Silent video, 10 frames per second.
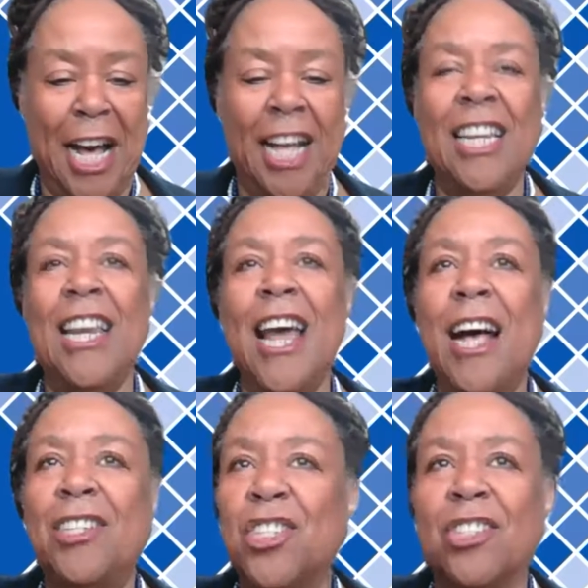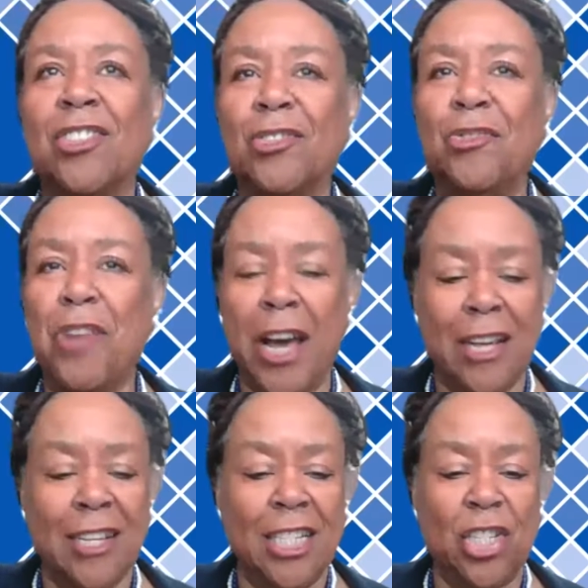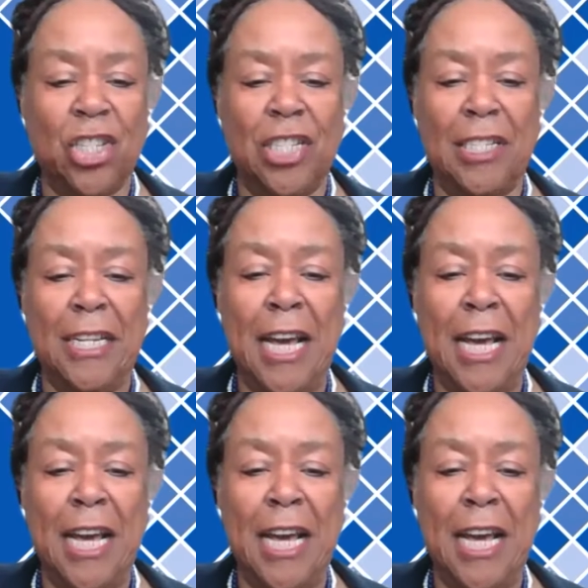a national recognition.